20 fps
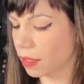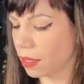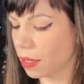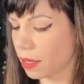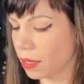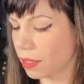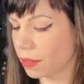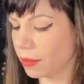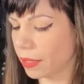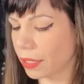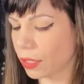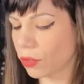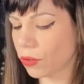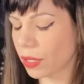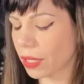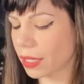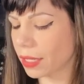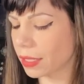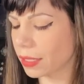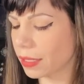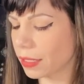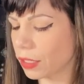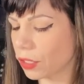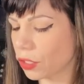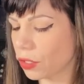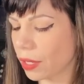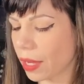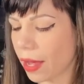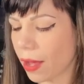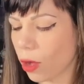Uh, like you can
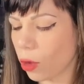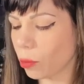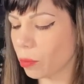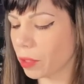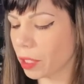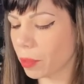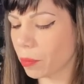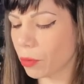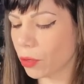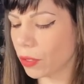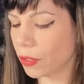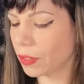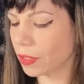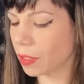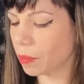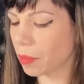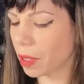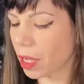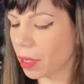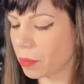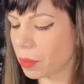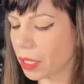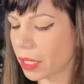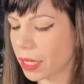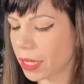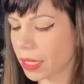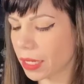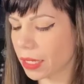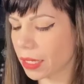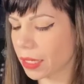continue to help people in the
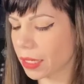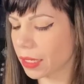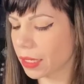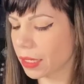public.